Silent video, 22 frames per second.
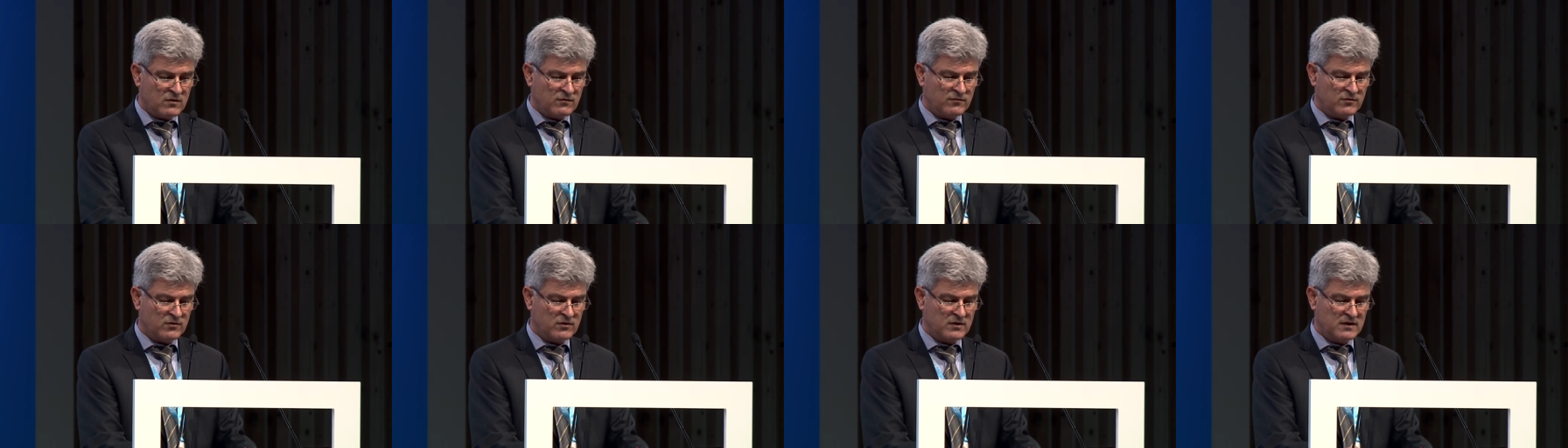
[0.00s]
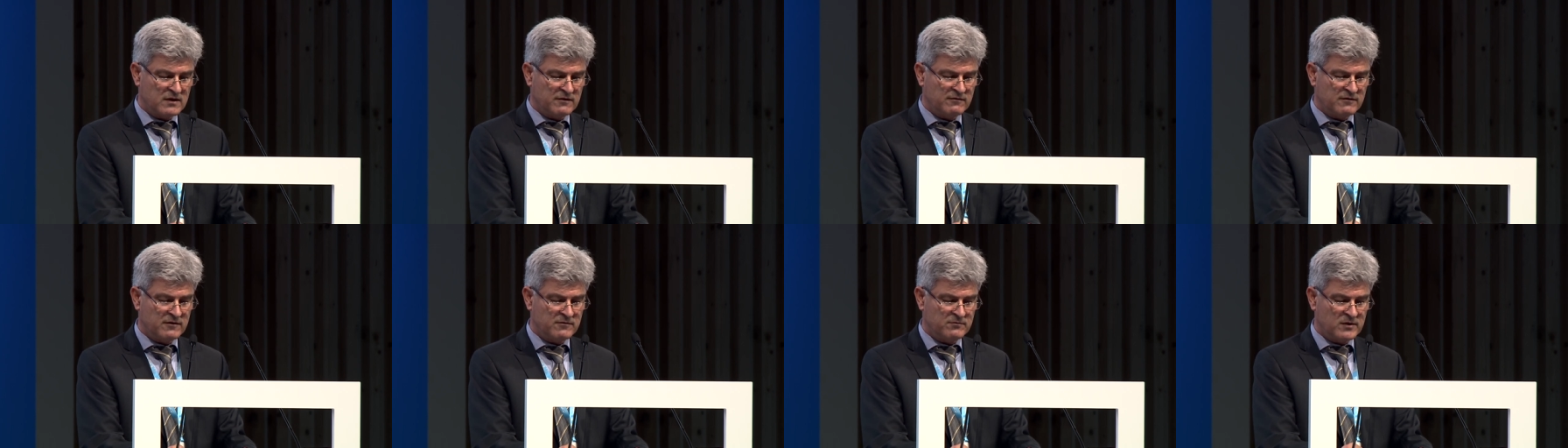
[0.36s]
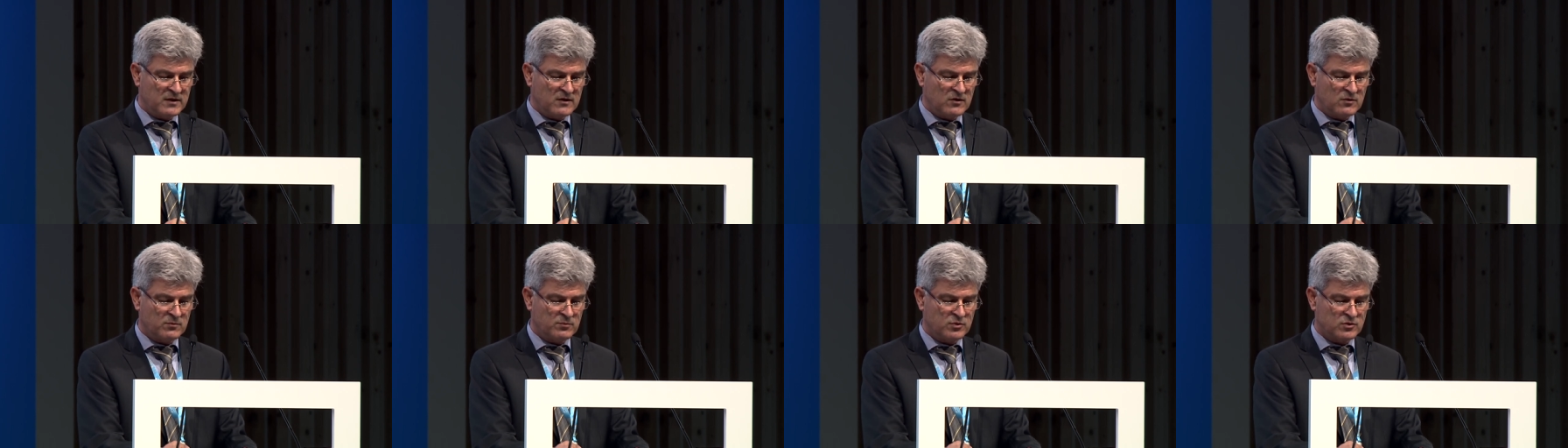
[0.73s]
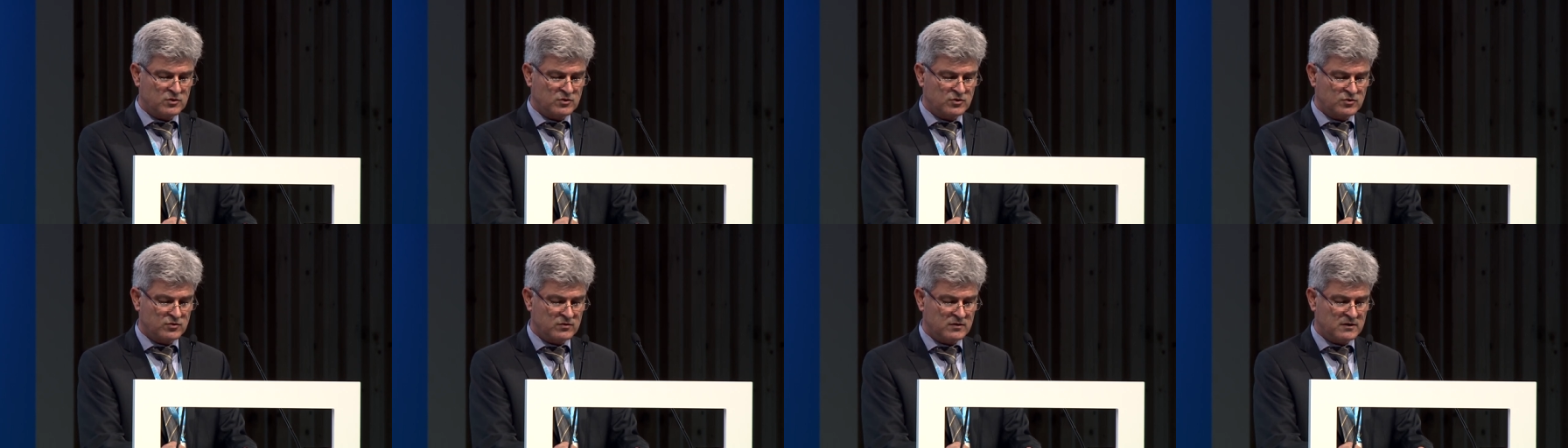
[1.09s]
for giving me the
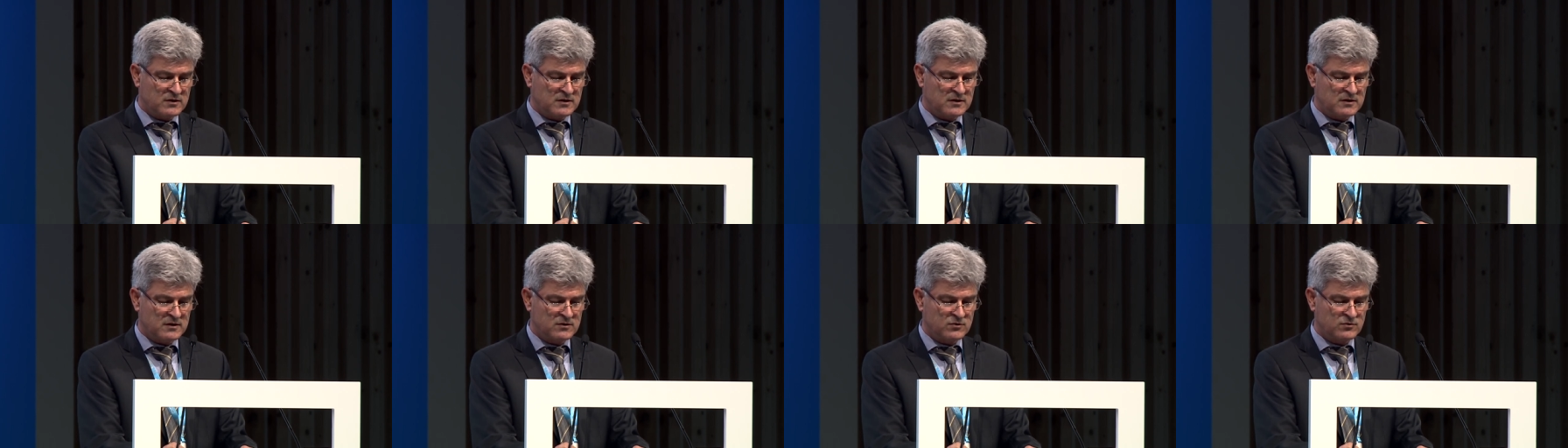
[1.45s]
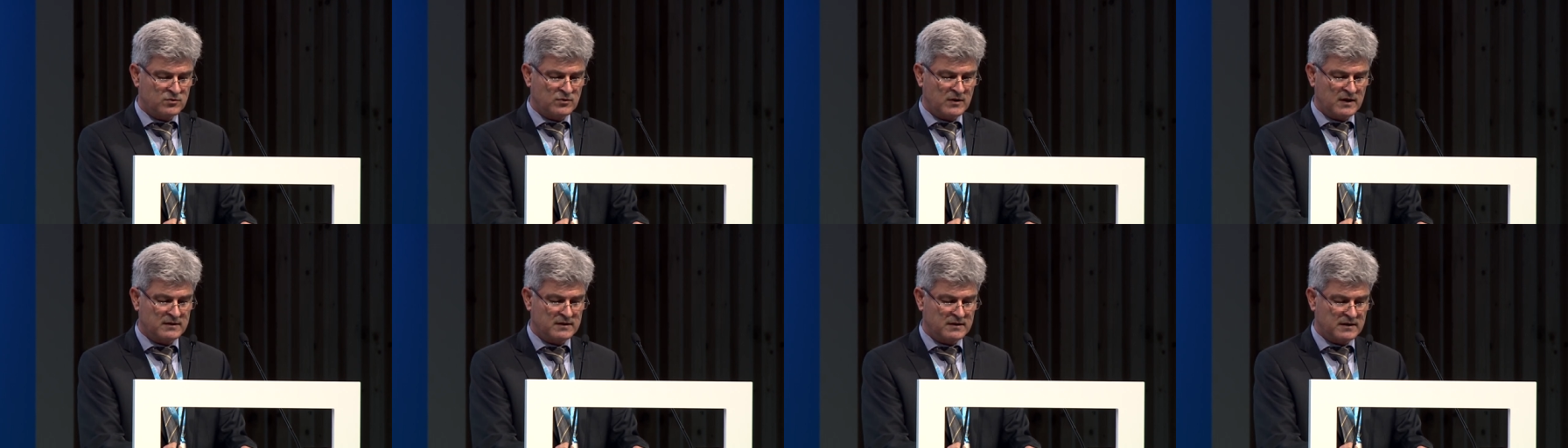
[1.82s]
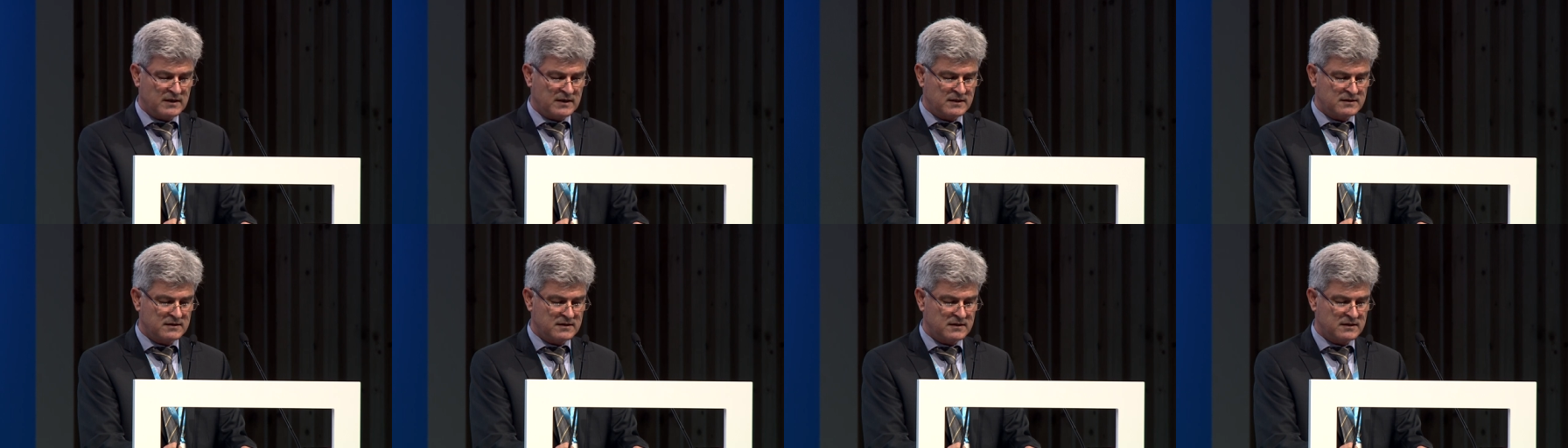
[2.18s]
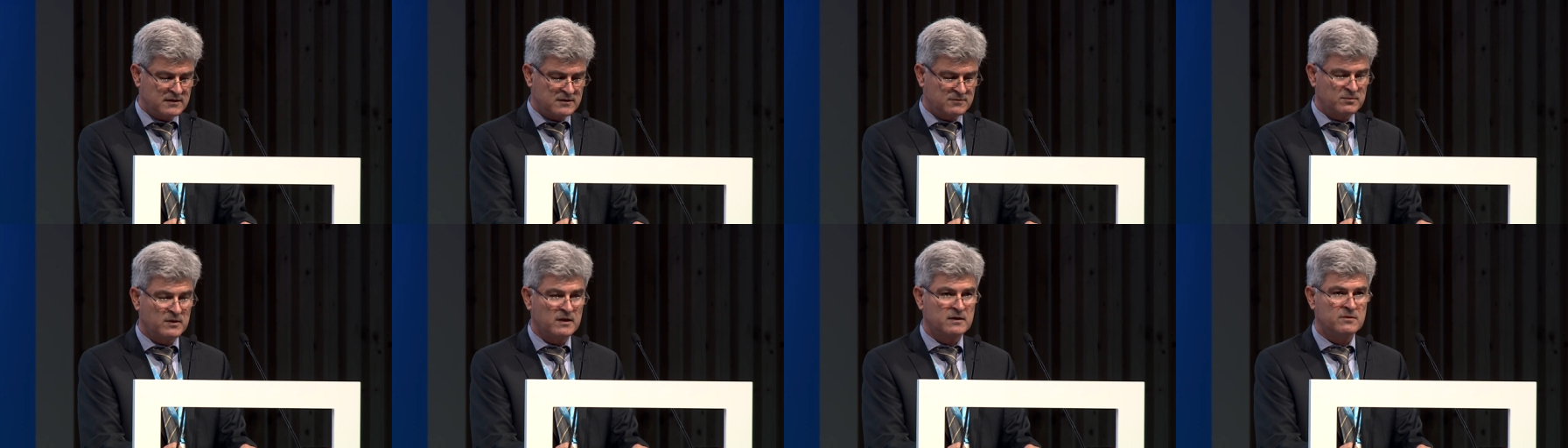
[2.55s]
opportunity to address
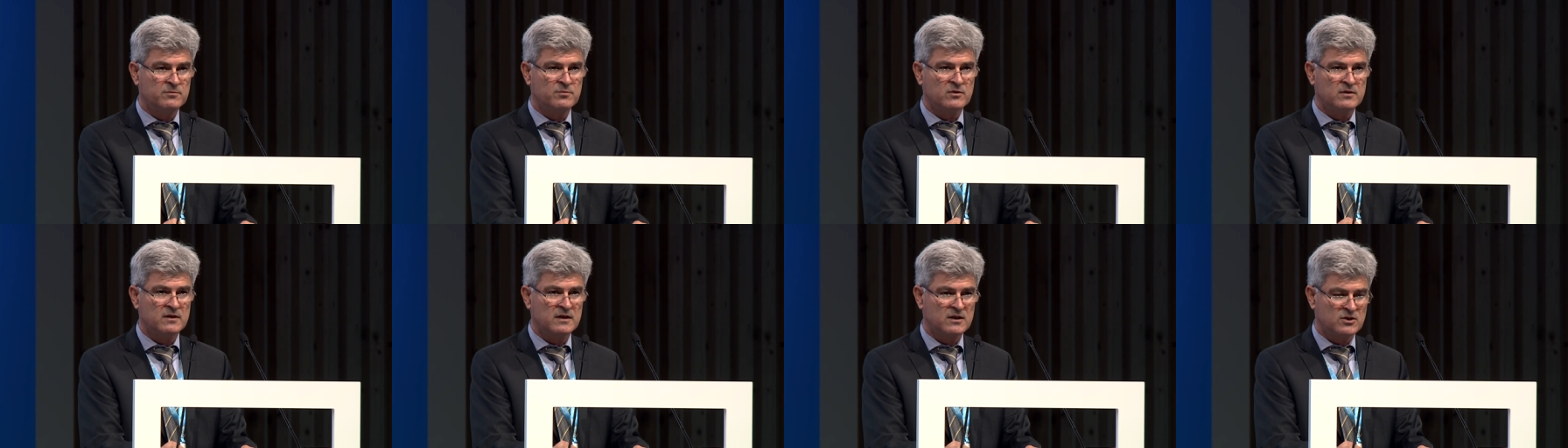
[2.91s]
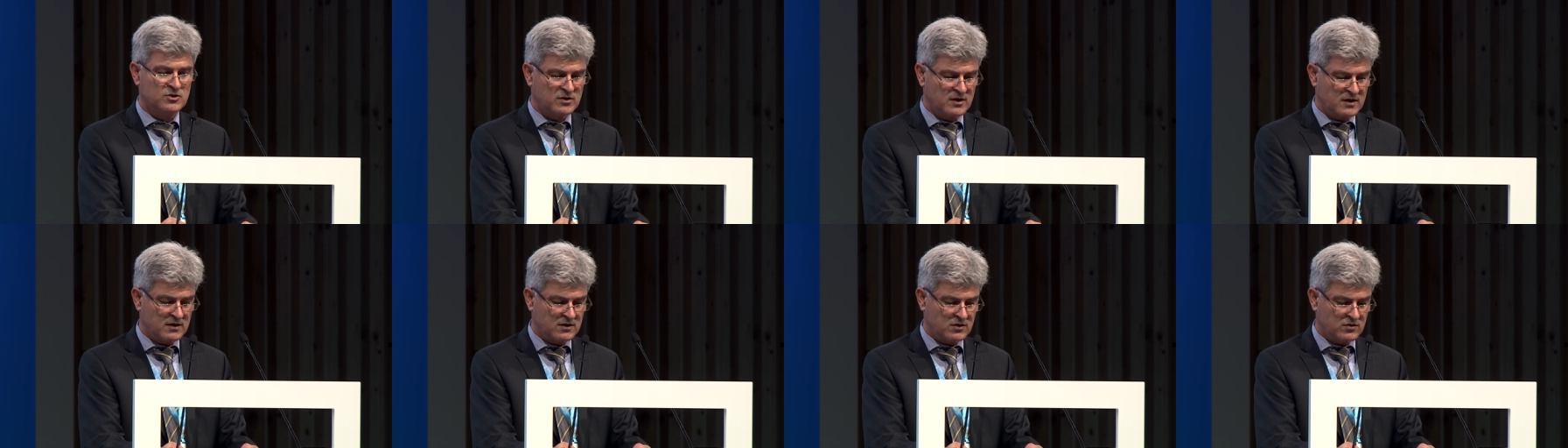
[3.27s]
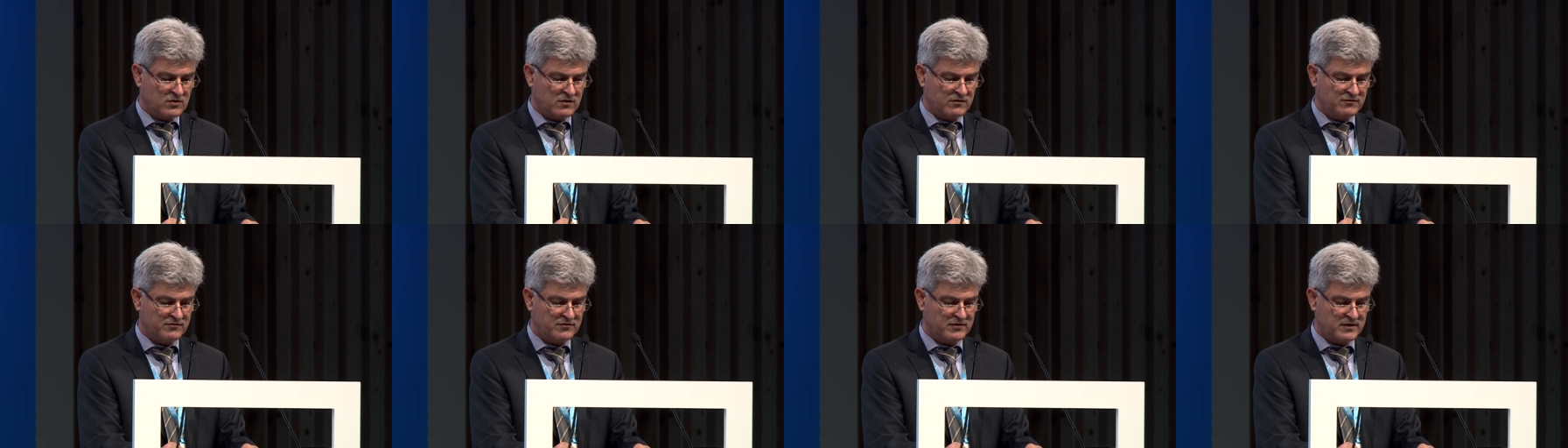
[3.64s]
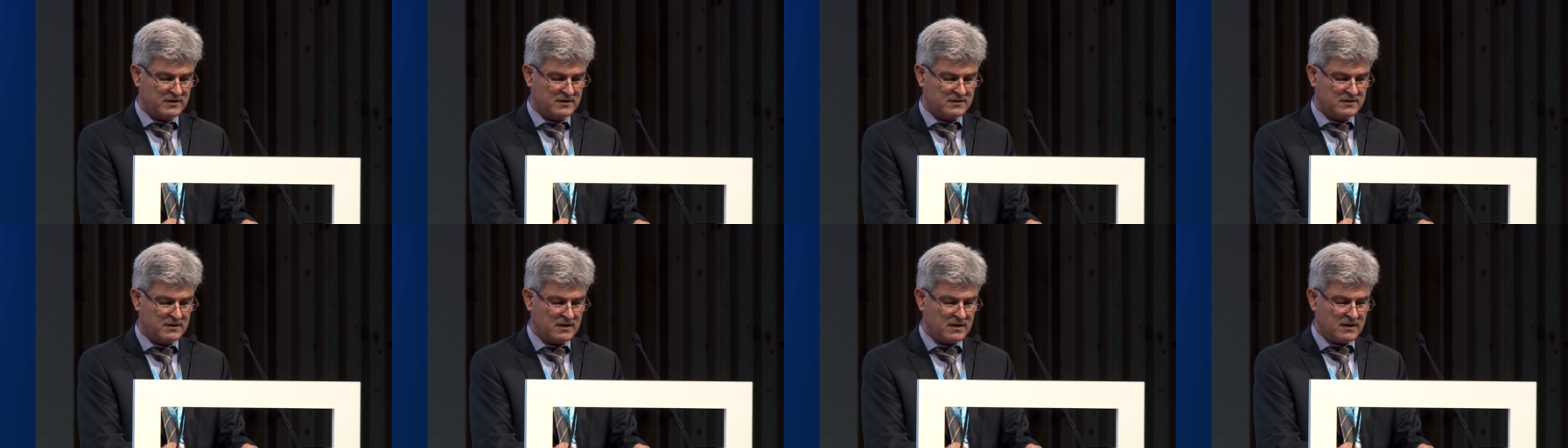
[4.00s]
this plenipotentiary
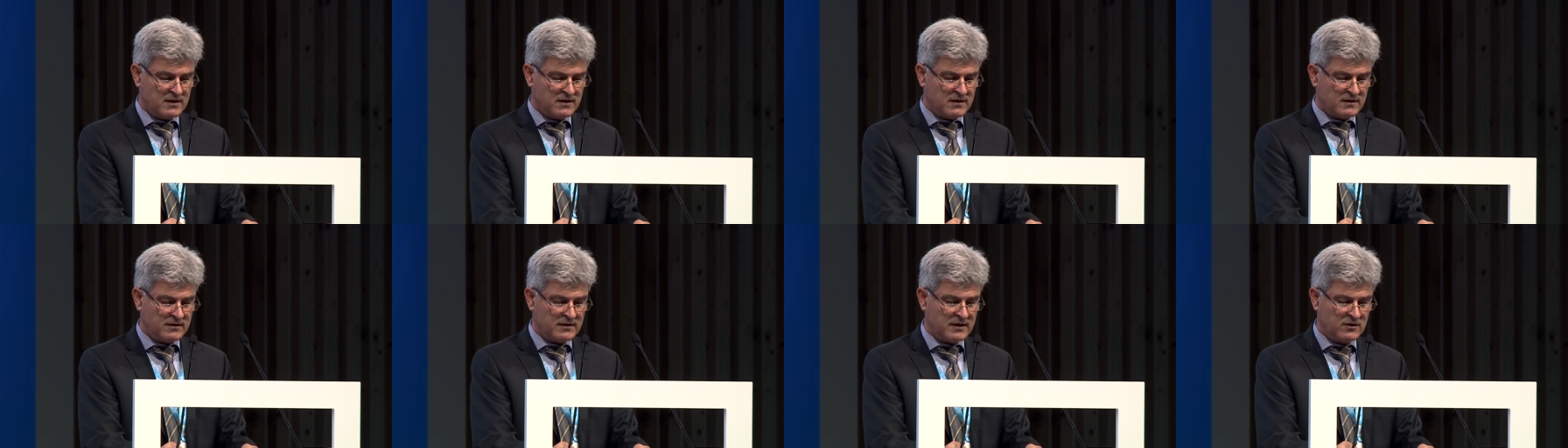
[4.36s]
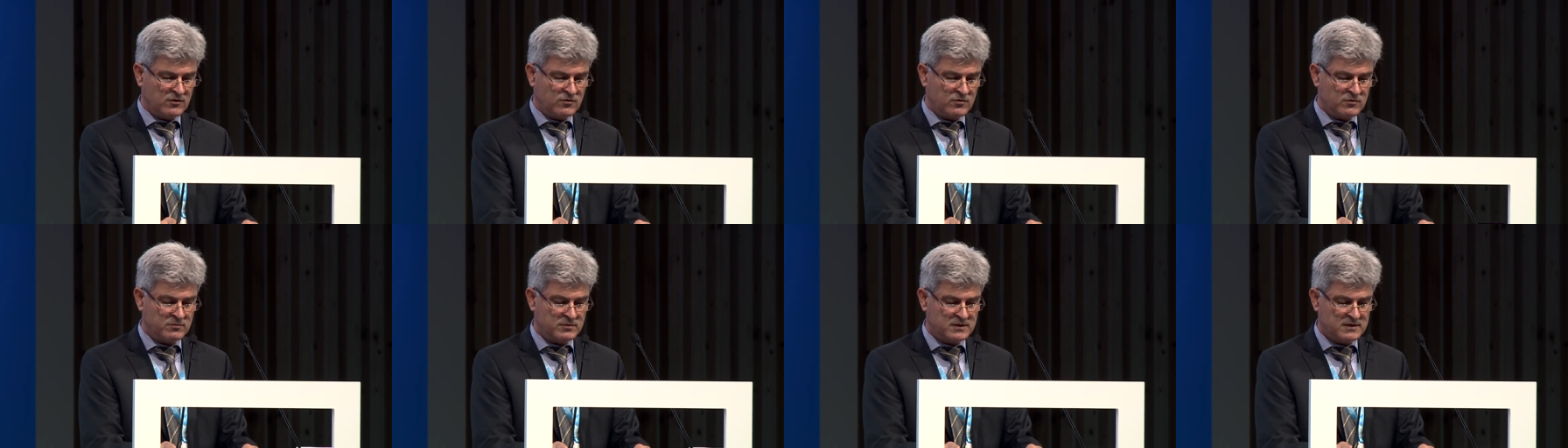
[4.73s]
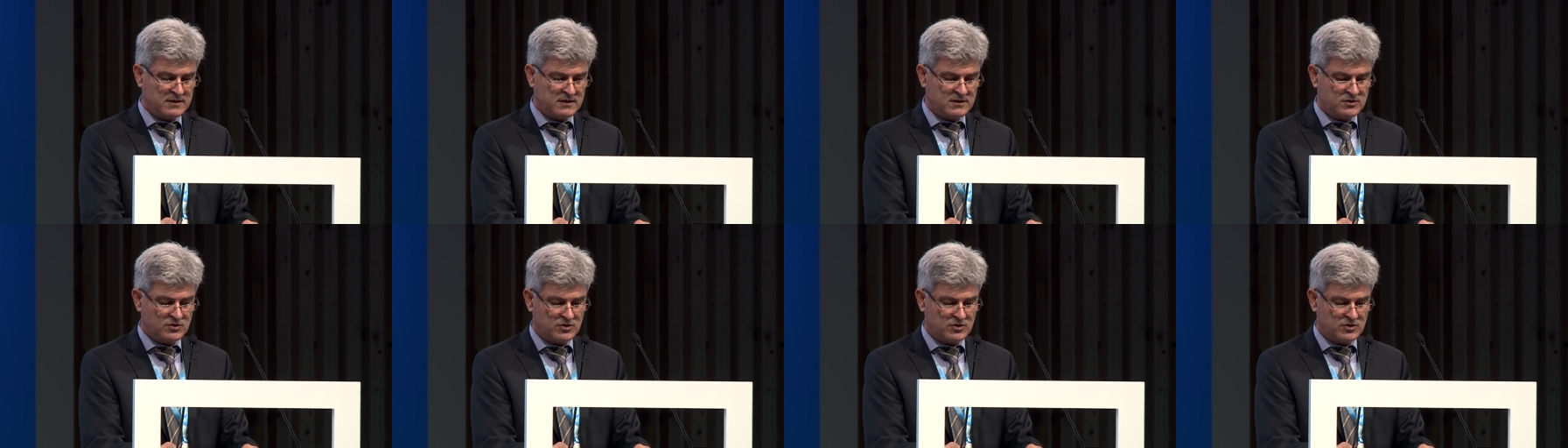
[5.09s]
conference. Thank you, Mr.